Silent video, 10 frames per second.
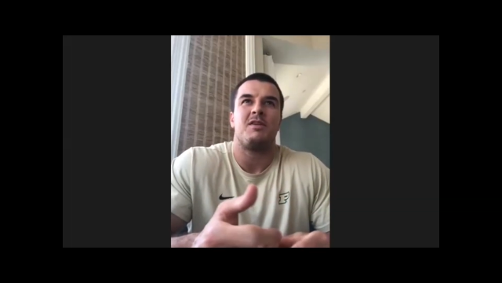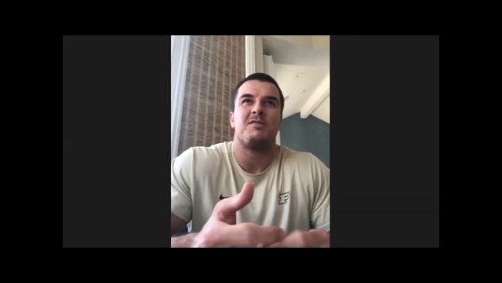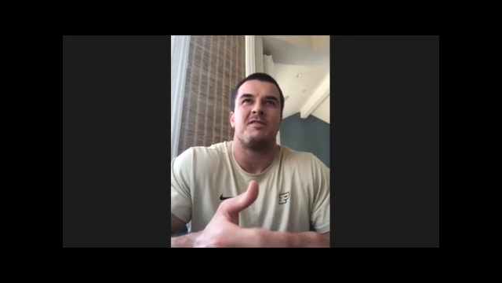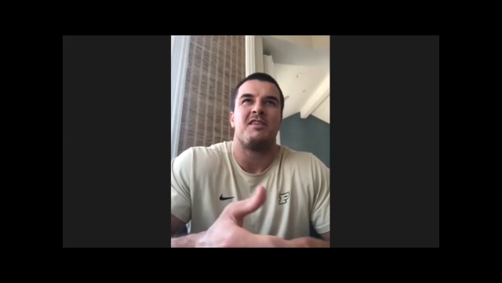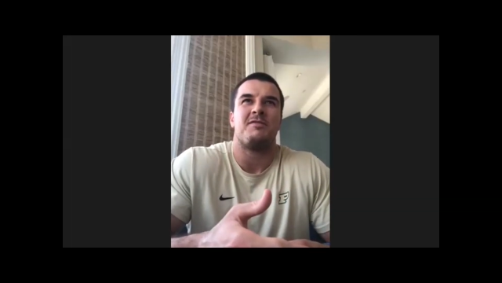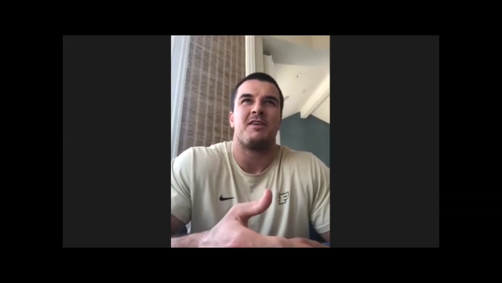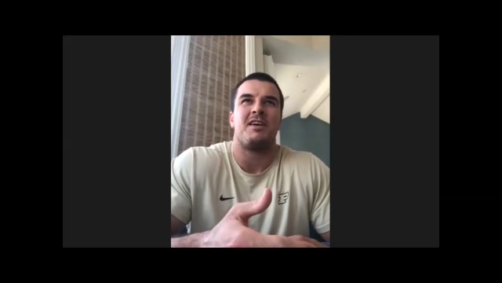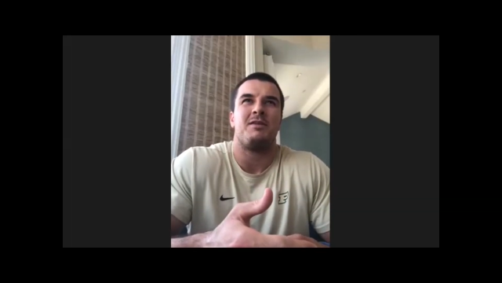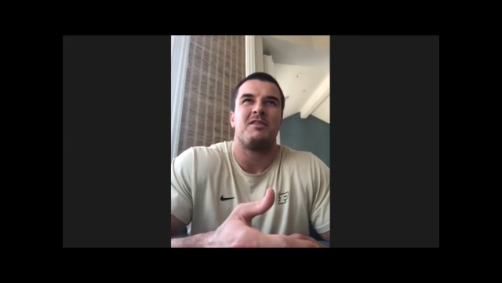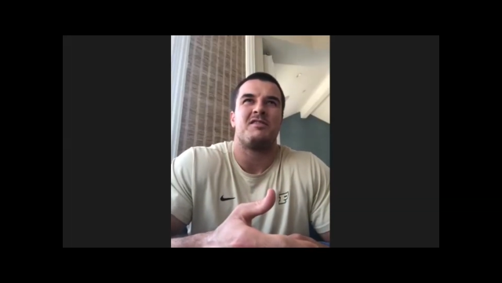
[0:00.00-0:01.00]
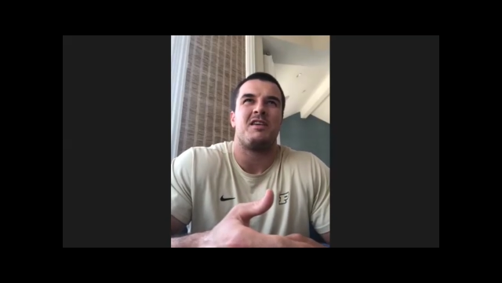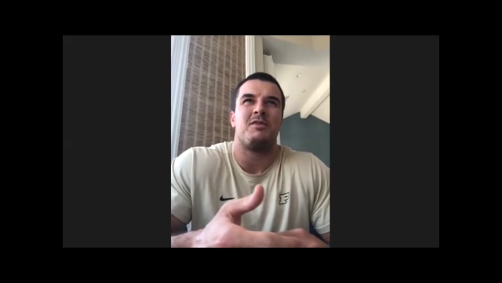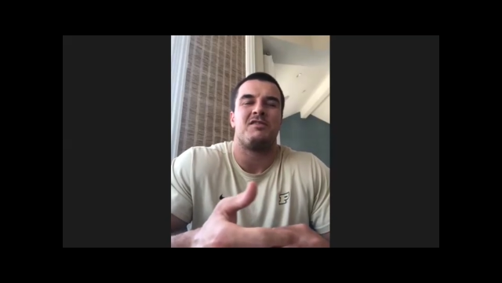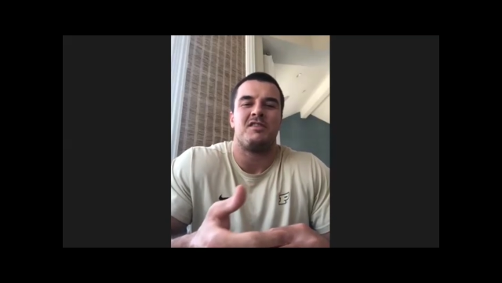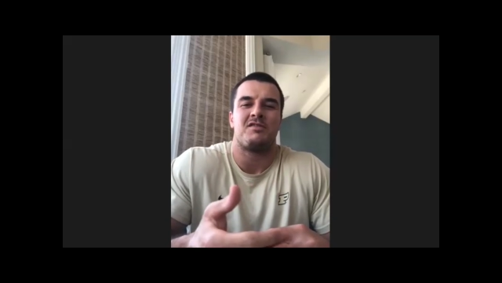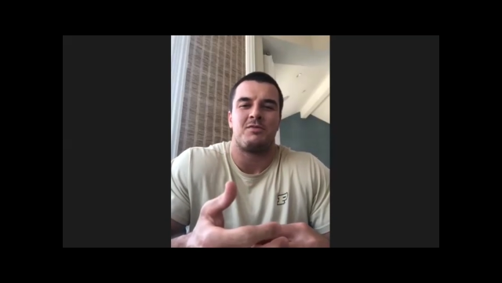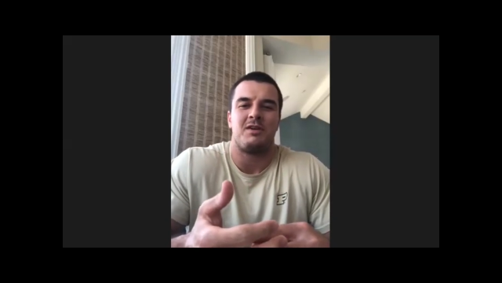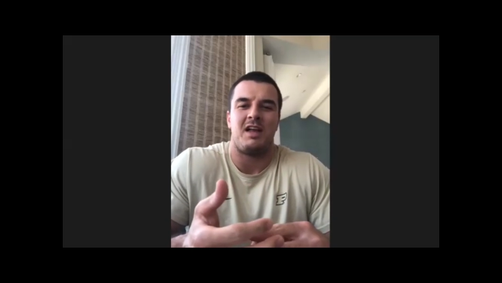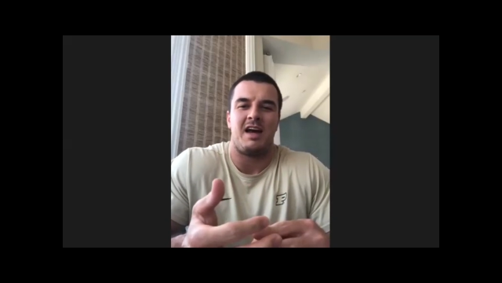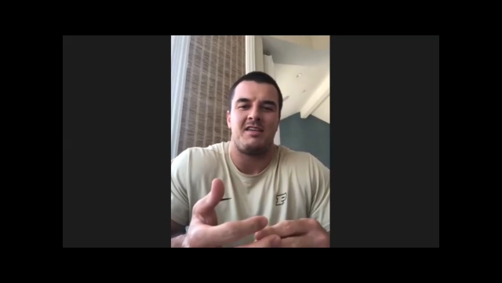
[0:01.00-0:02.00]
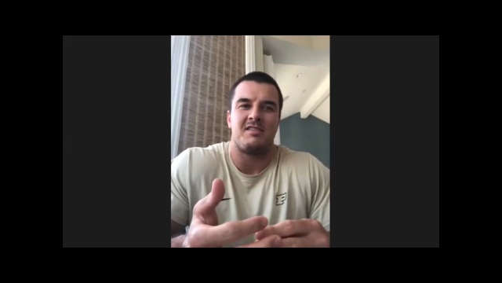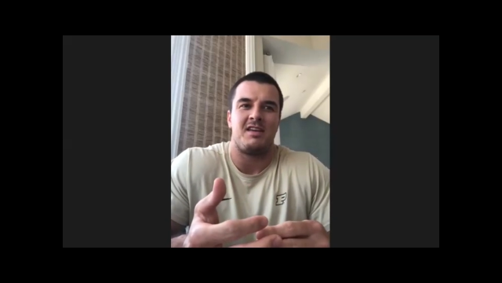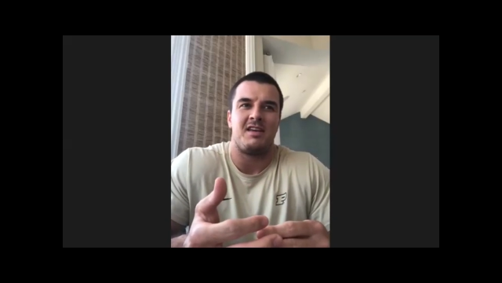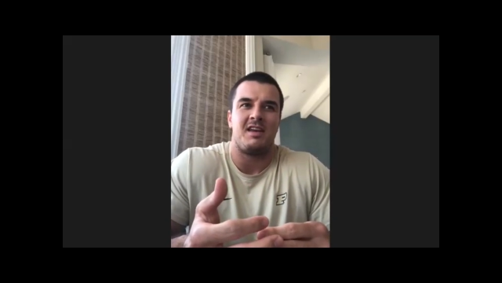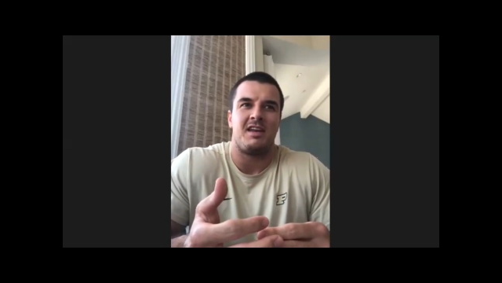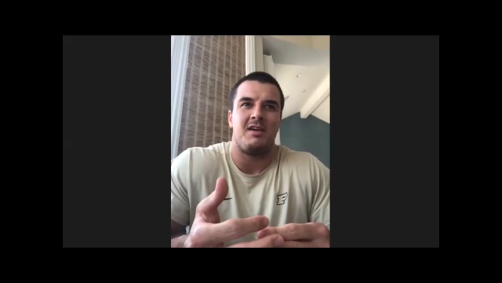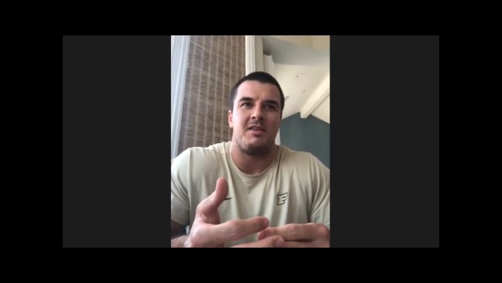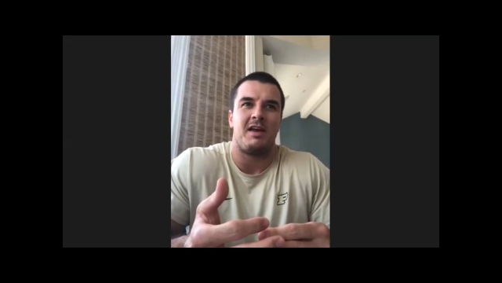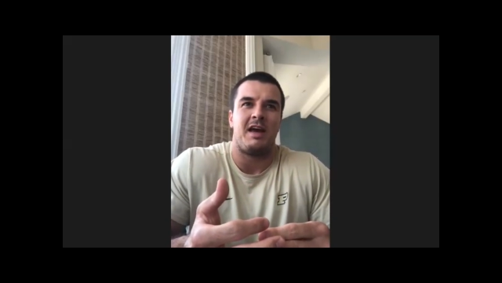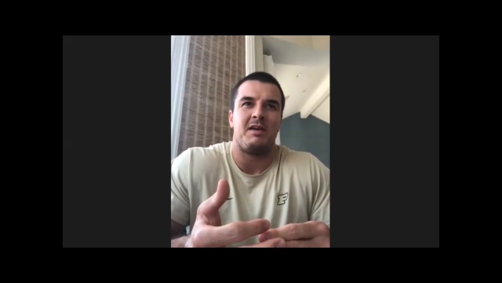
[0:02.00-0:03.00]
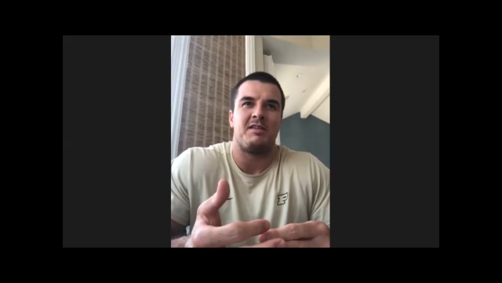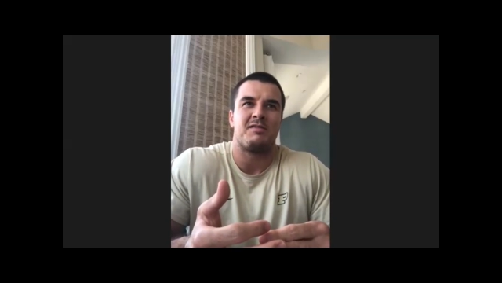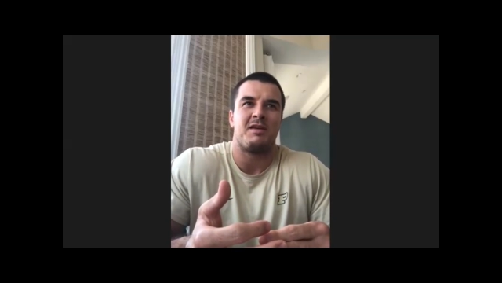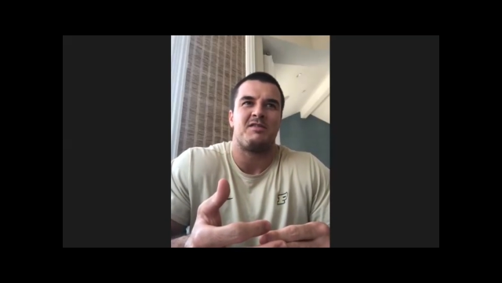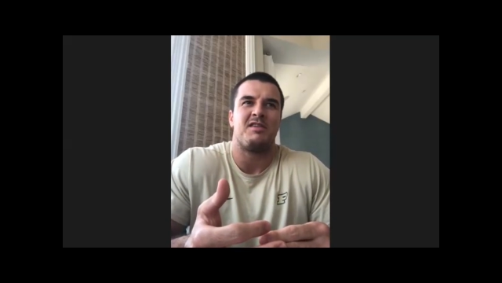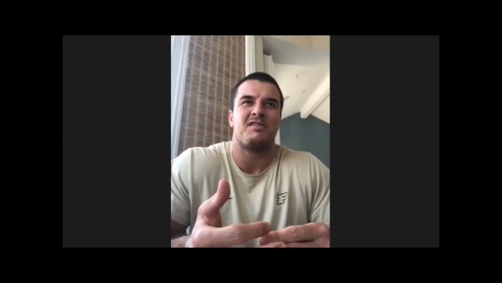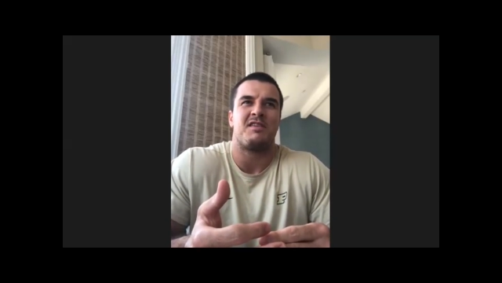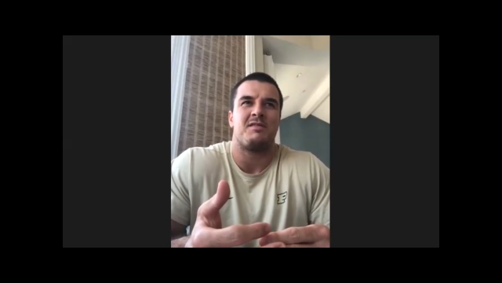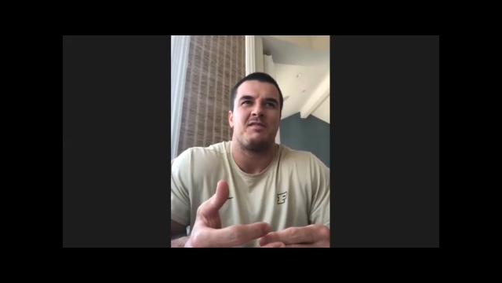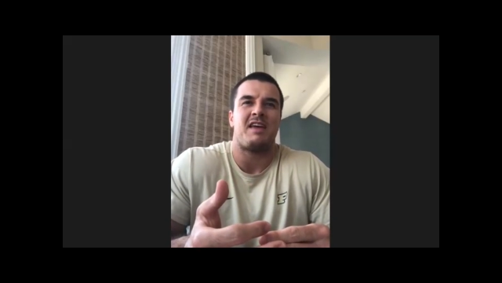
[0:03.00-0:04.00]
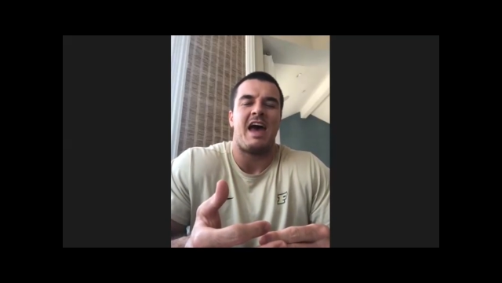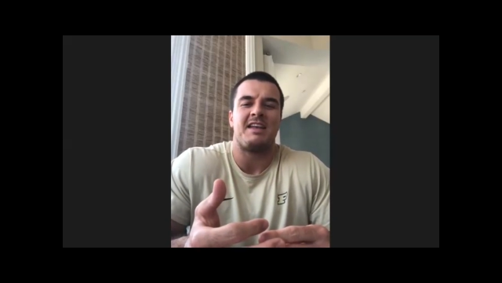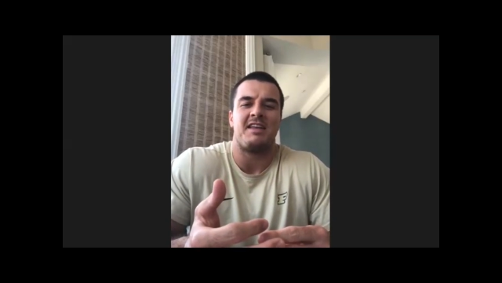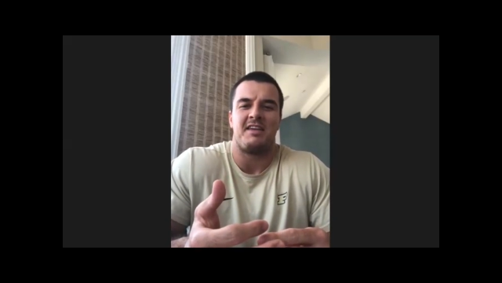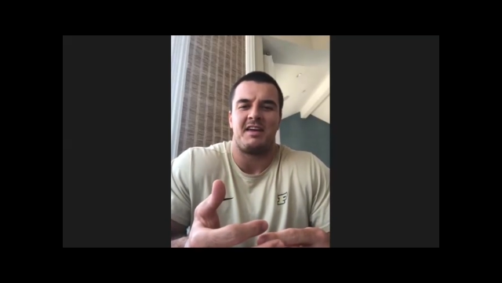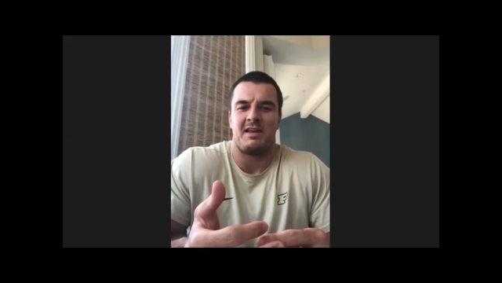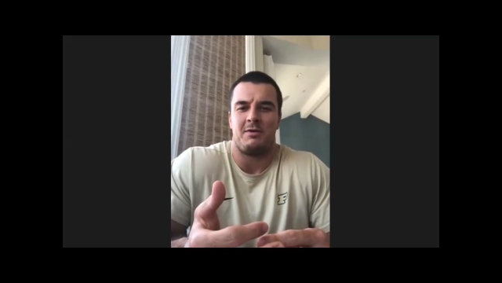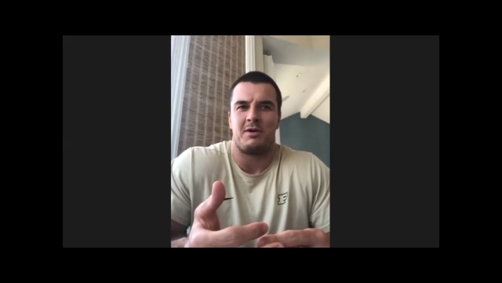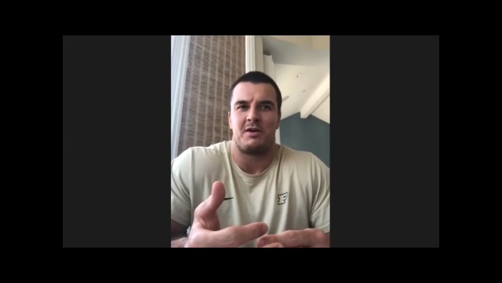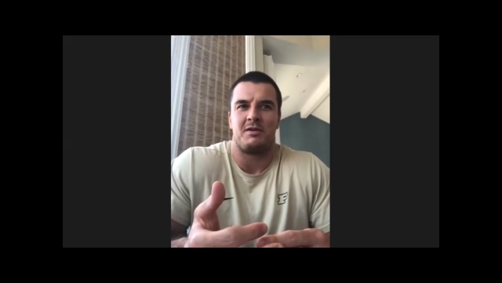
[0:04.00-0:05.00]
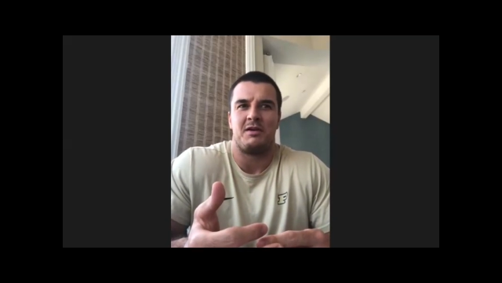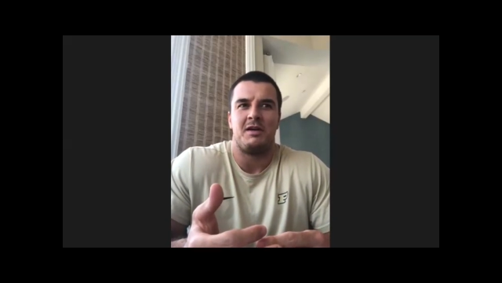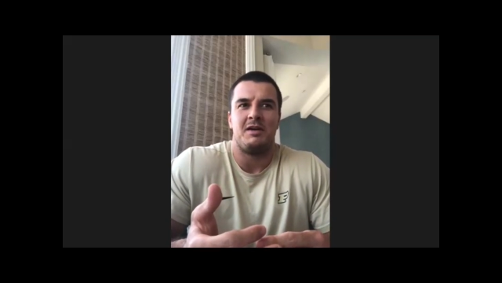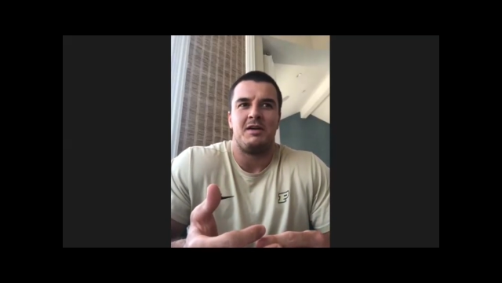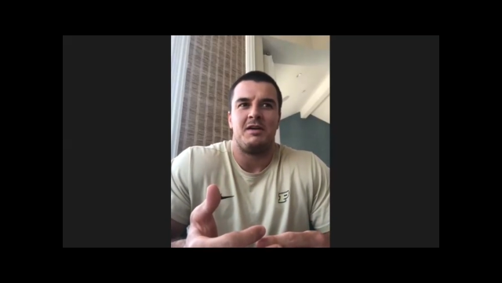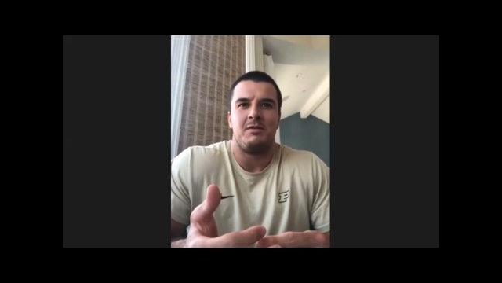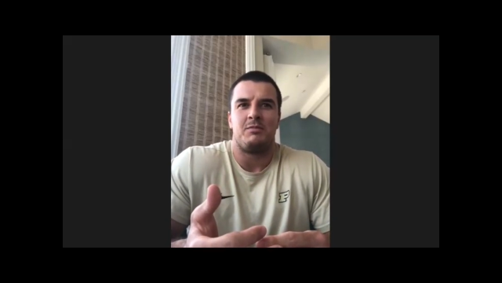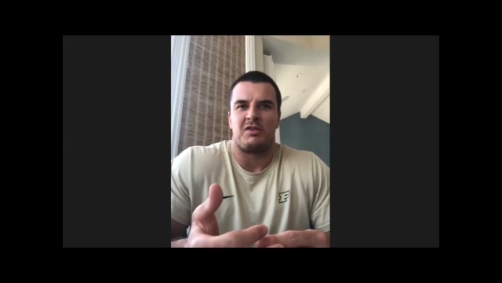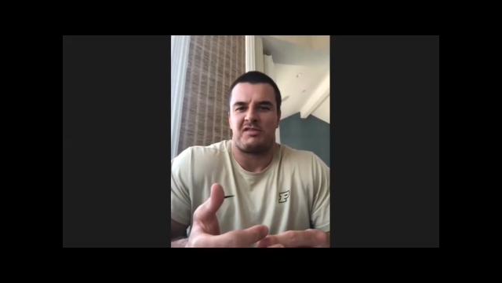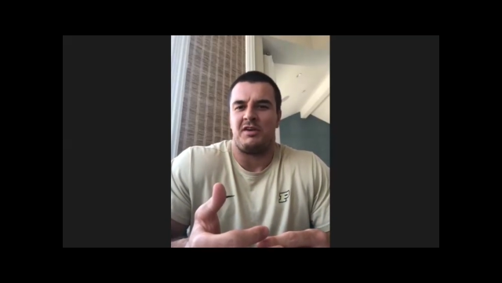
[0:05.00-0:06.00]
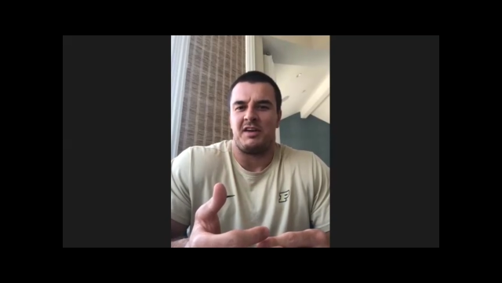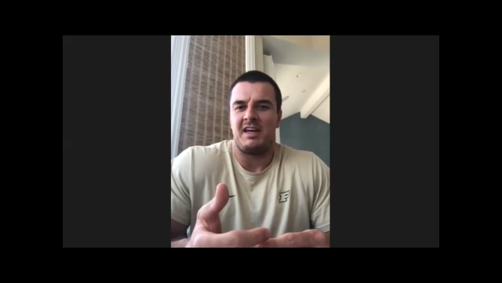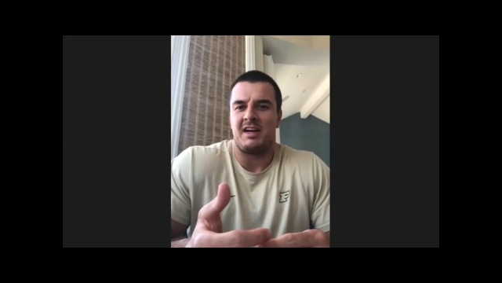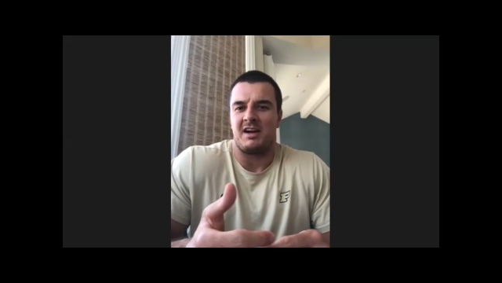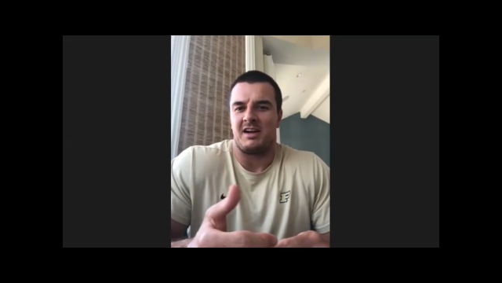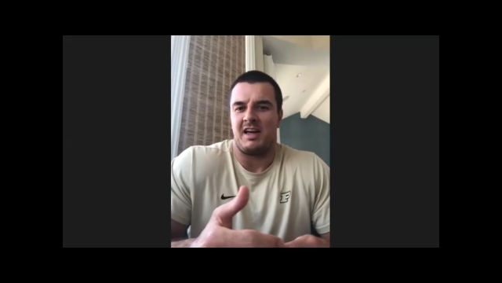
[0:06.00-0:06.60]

specifically, it was just realizing, it's just sad to think that we're still here.